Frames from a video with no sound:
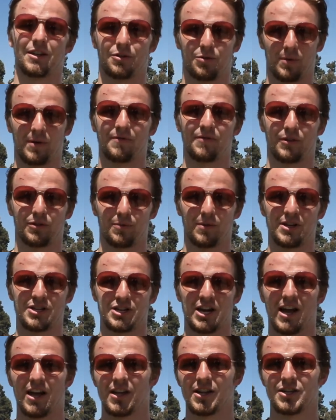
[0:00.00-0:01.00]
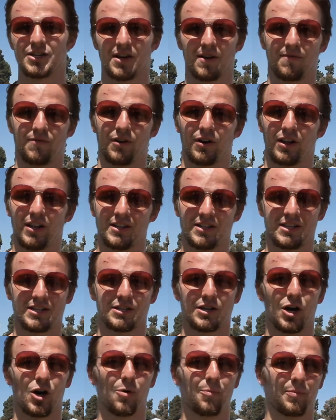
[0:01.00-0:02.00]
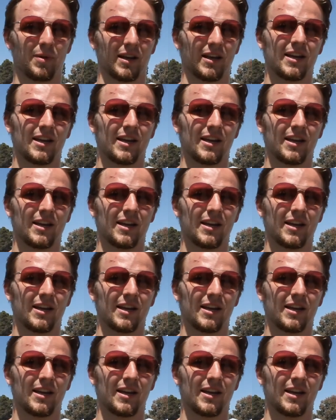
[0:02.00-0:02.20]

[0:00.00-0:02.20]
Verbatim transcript: the three for three challenge uh, for Hilinski's Hope,